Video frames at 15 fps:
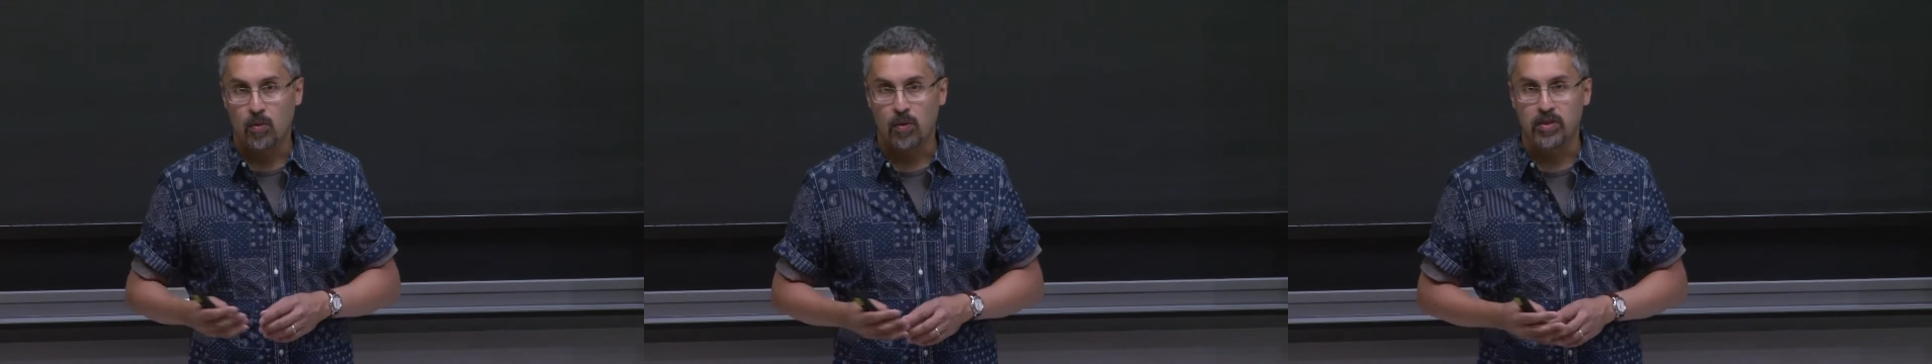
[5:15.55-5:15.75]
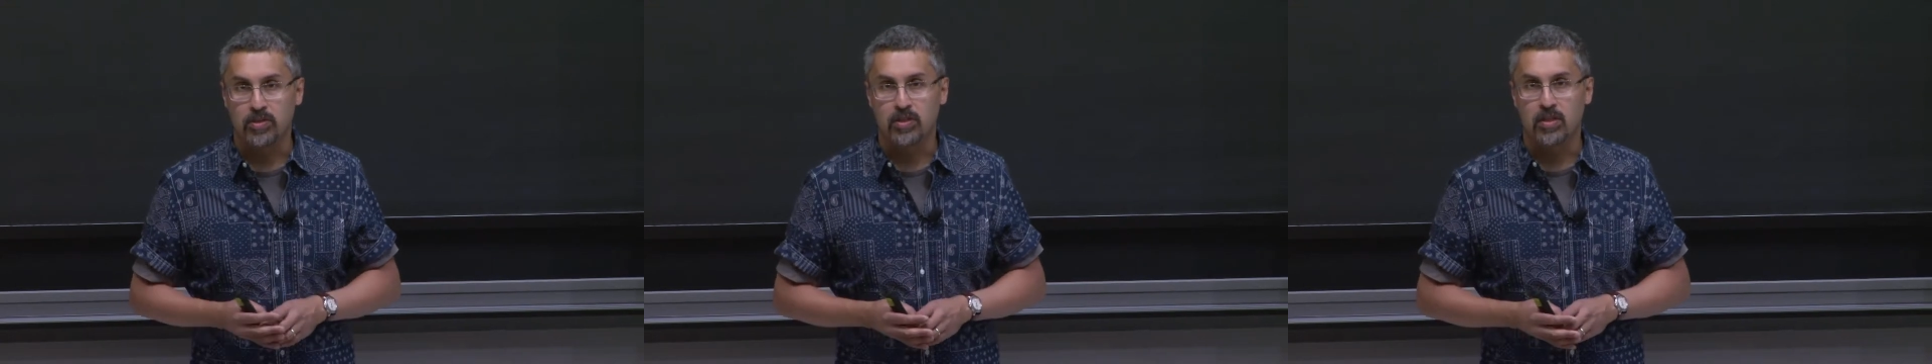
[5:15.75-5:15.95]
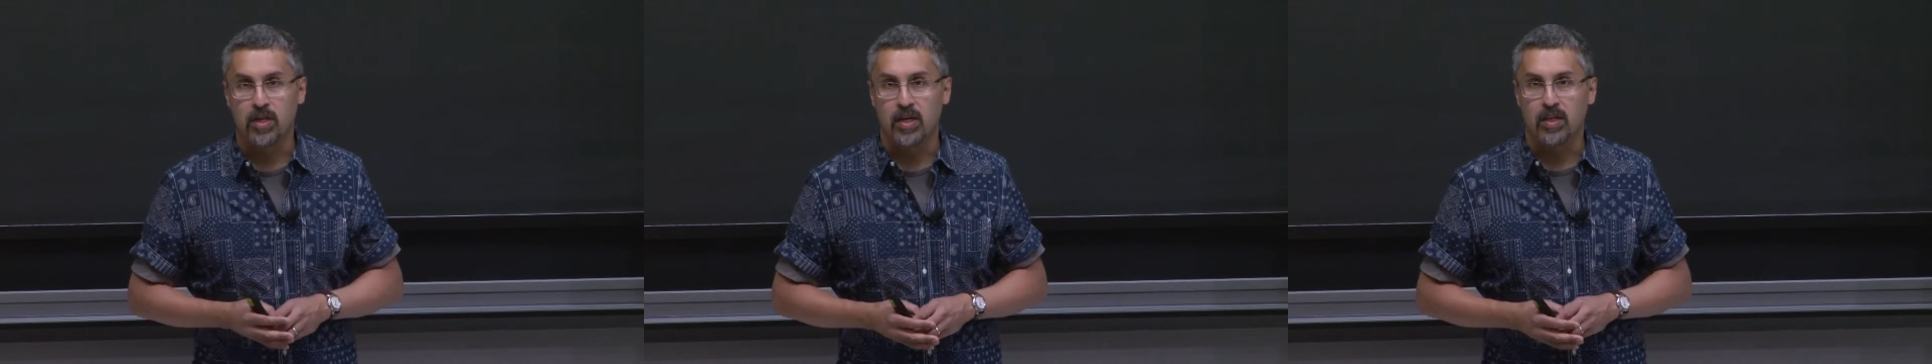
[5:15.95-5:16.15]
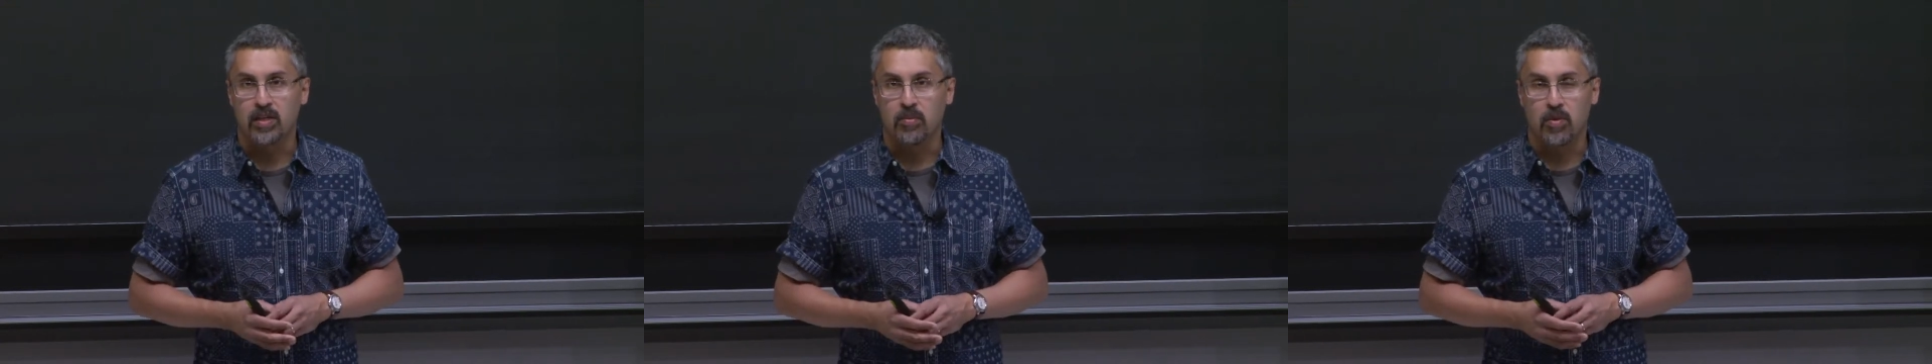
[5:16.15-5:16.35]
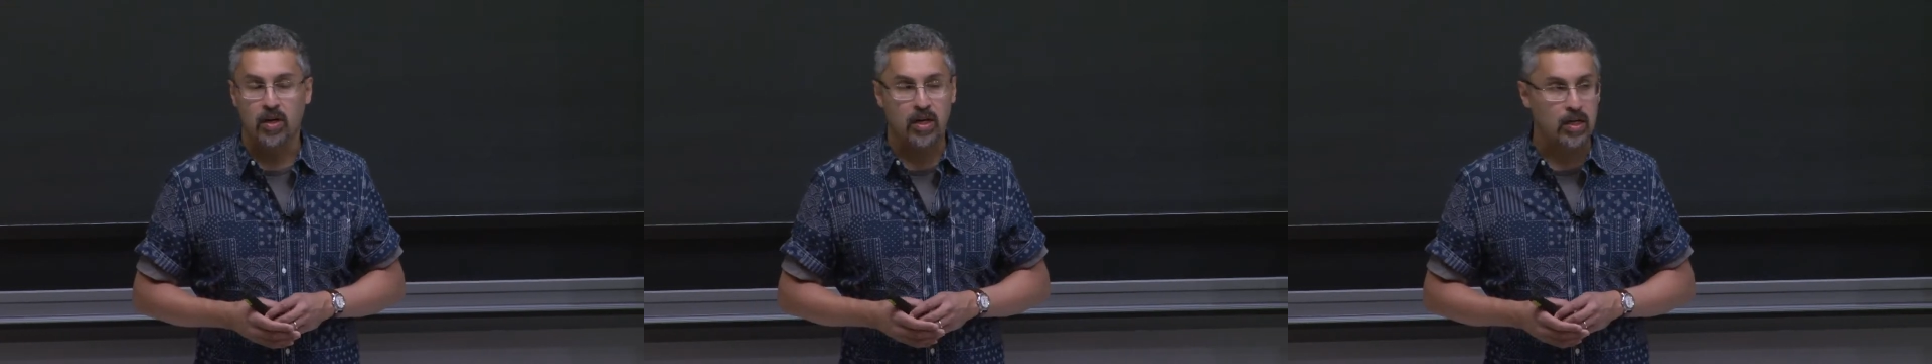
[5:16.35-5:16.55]
what the,
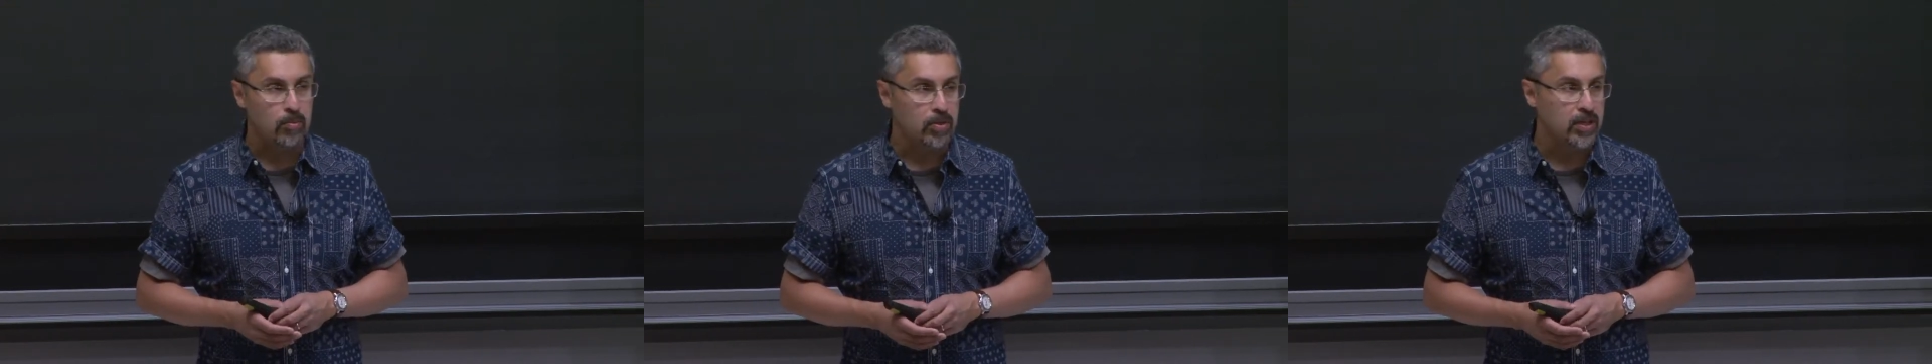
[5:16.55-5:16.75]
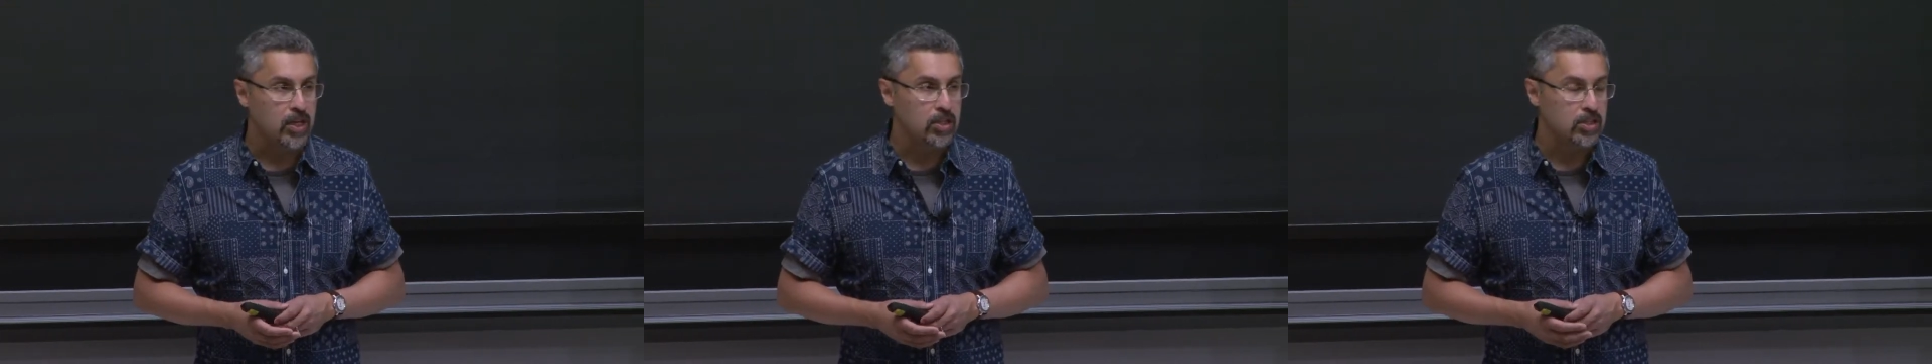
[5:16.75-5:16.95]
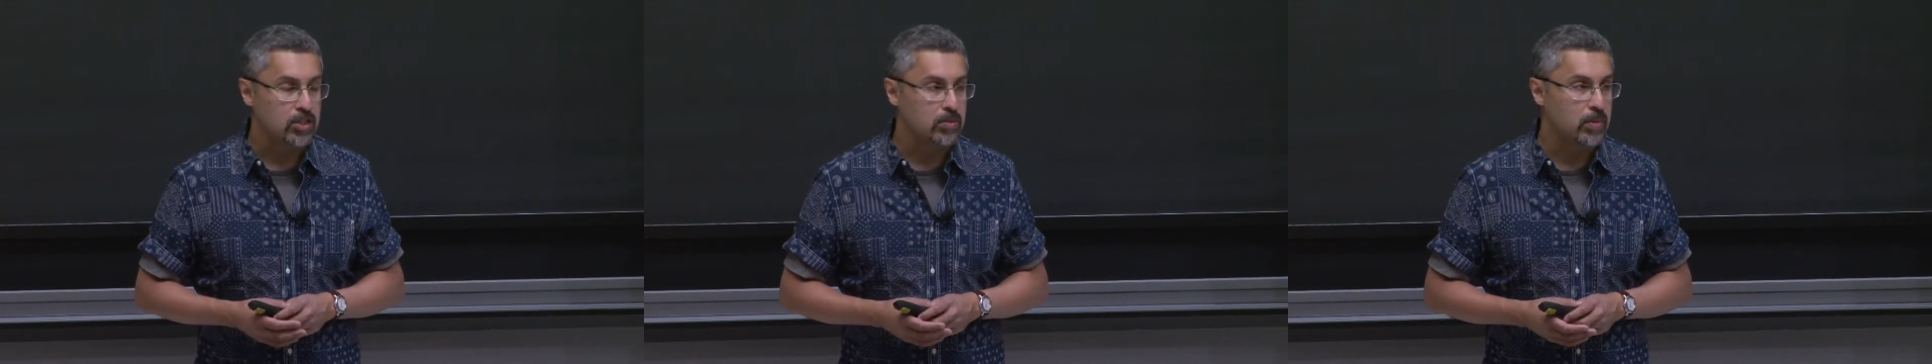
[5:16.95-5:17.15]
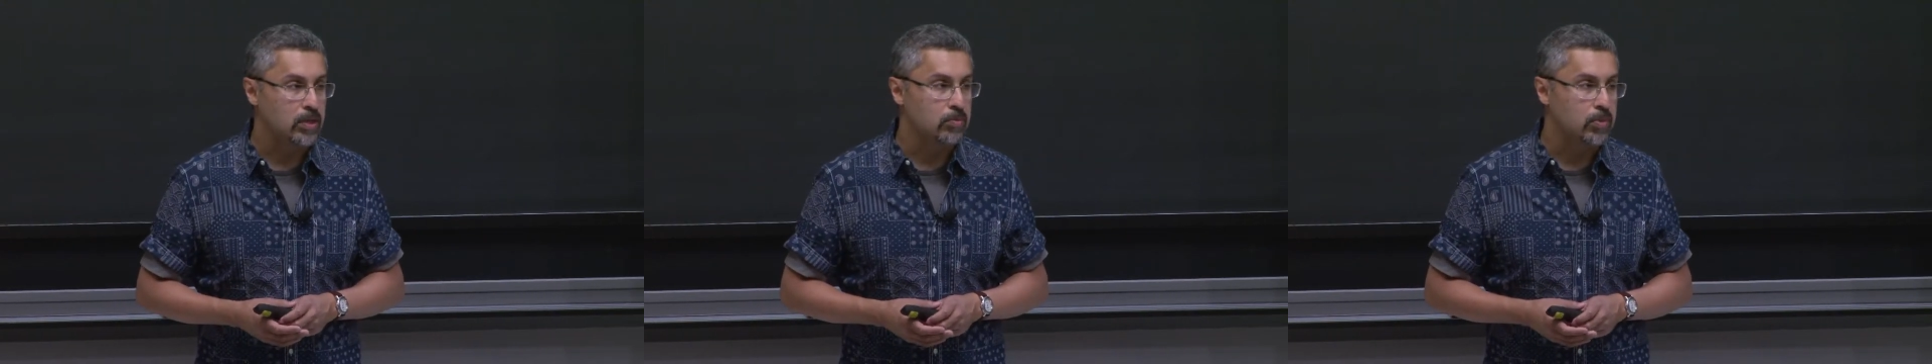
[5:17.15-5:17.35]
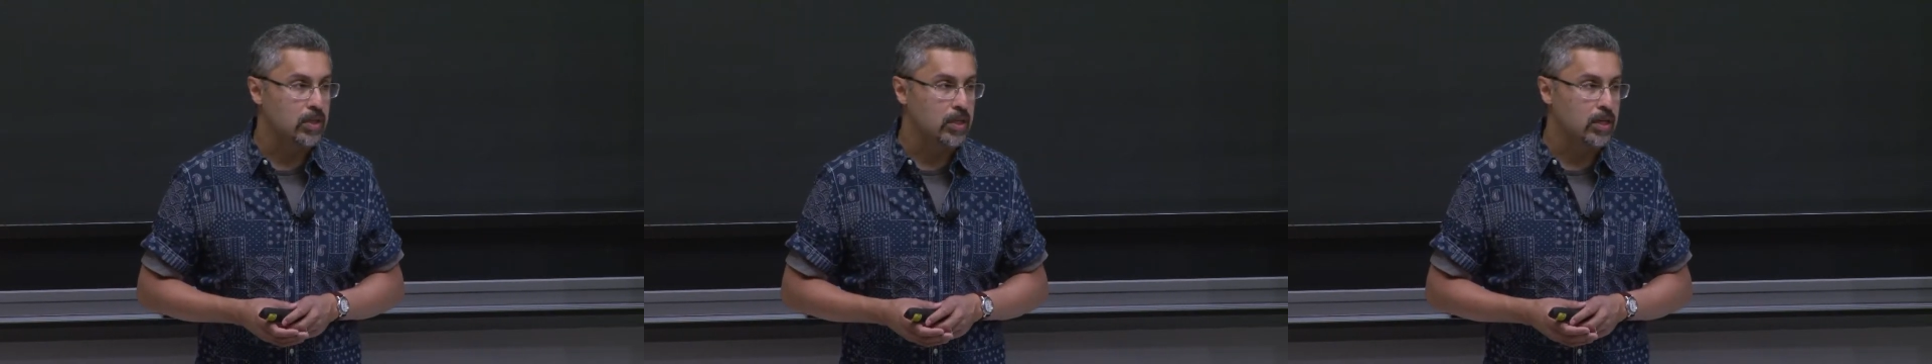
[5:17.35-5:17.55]
the market implications
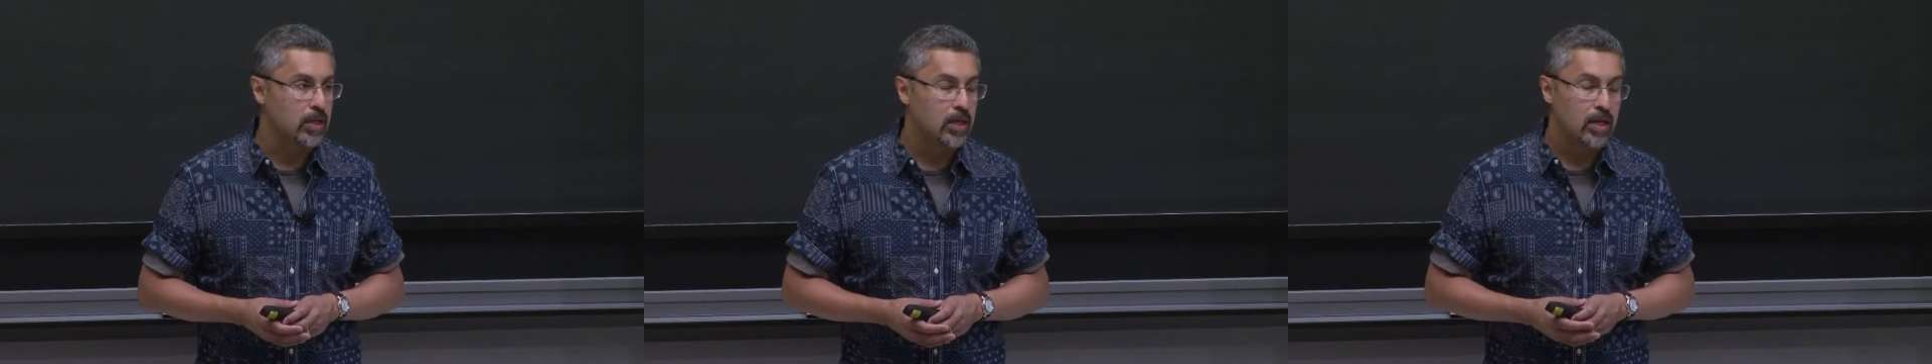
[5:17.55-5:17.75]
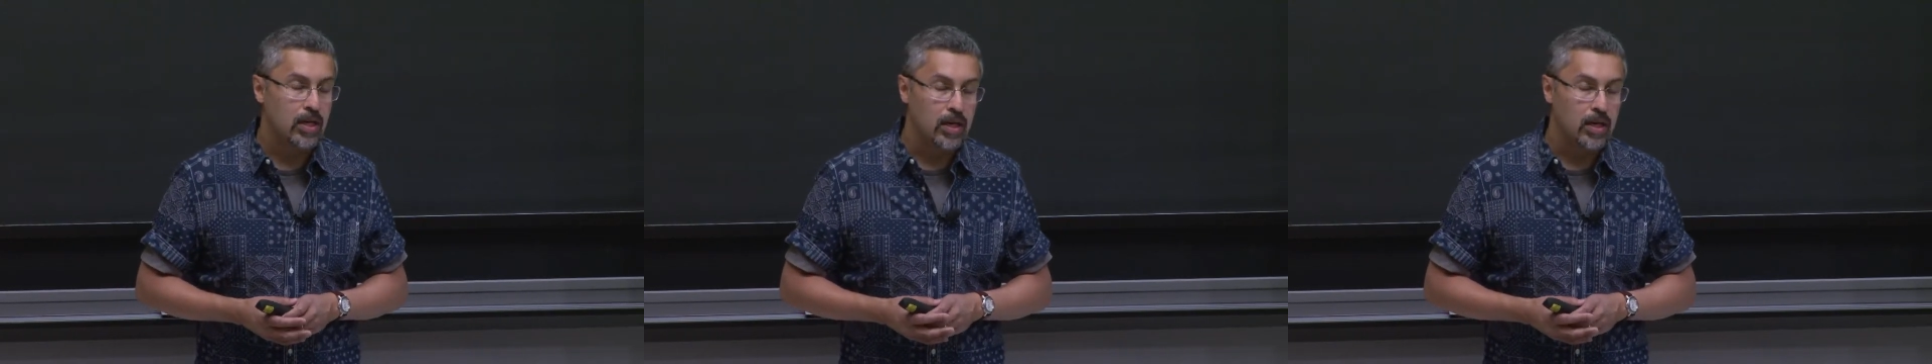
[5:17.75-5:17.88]
might be